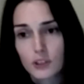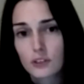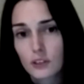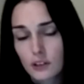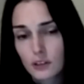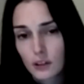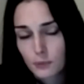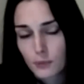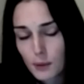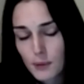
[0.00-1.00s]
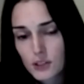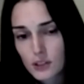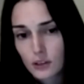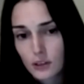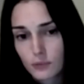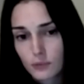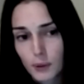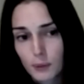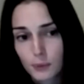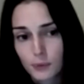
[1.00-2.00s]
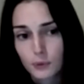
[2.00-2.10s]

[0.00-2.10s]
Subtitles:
So then I imagine a lot of people